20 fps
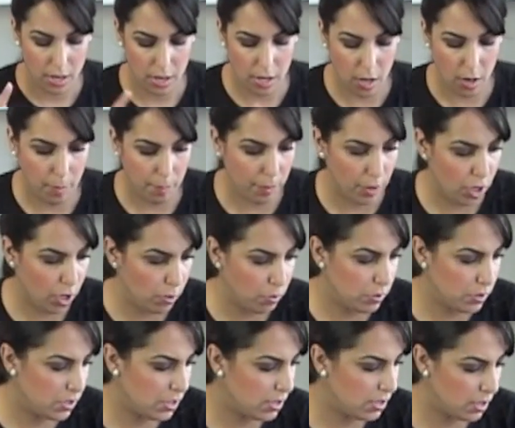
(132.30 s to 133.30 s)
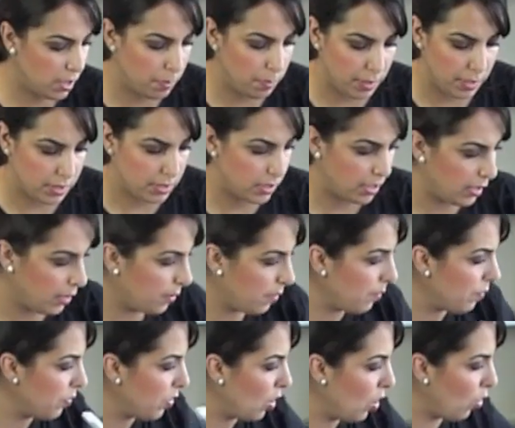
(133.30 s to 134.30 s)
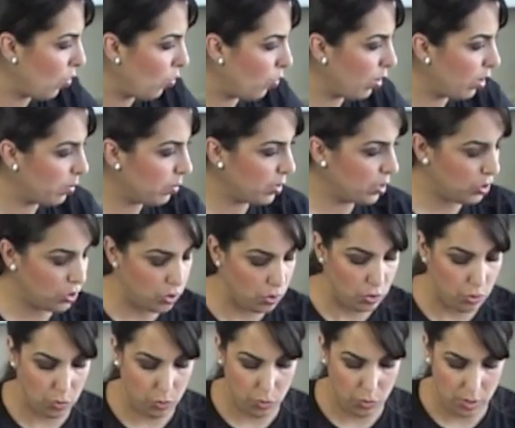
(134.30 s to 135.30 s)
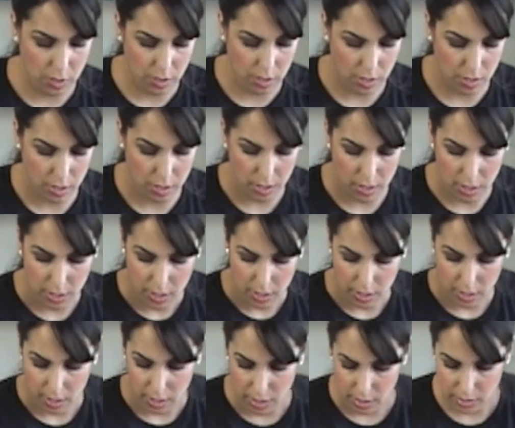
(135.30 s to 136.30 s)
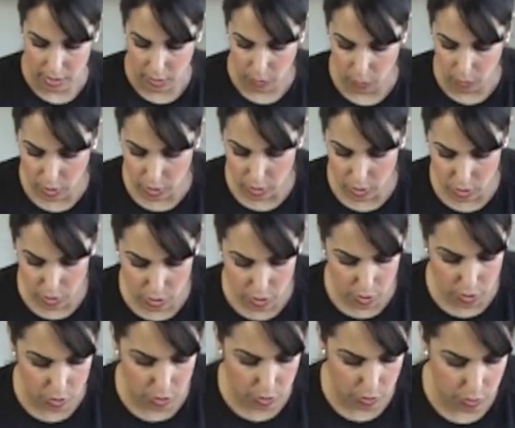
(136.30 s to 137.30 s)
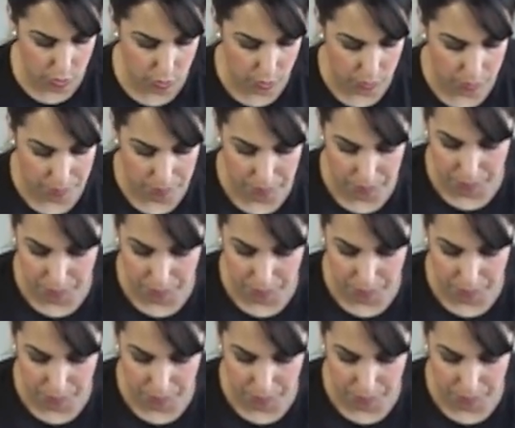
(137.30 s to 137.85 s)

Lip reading: Now my hummus is done mixing. What I'm going to do is I want to